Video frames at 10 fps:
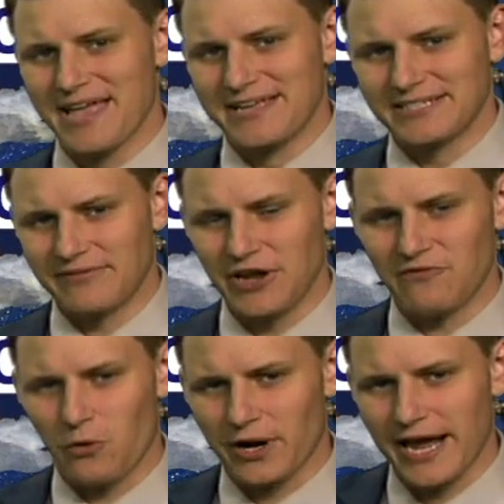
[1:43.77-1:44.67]
7-day
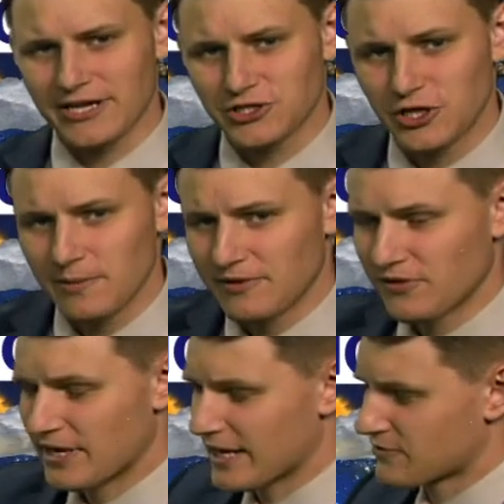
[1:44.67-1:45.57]
forecast humid
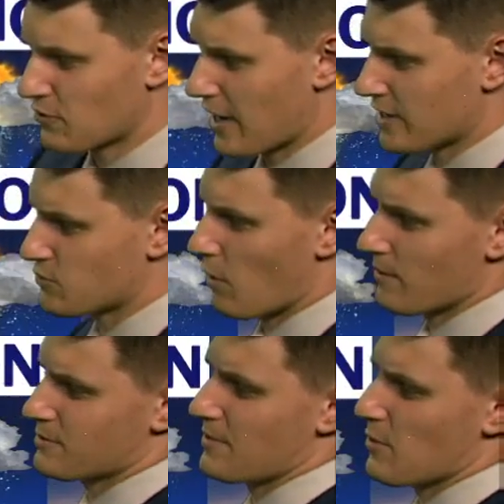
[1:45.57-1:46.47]
for the next few days,
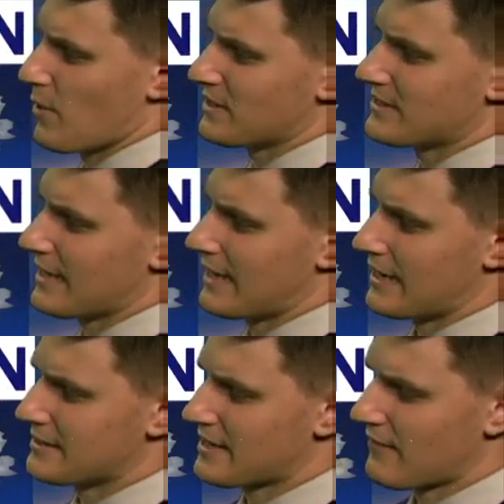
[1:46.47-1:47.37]
warmest being Wednesday at
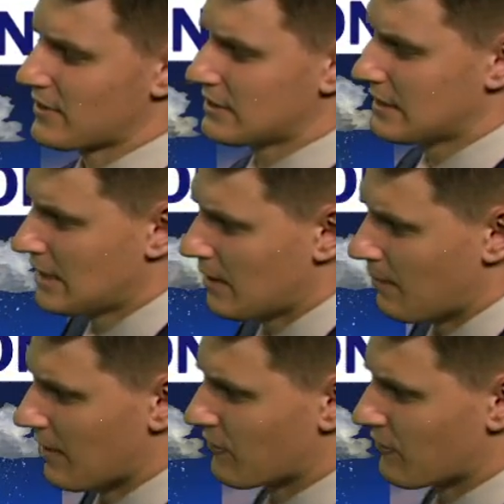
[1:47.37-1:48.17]
87. By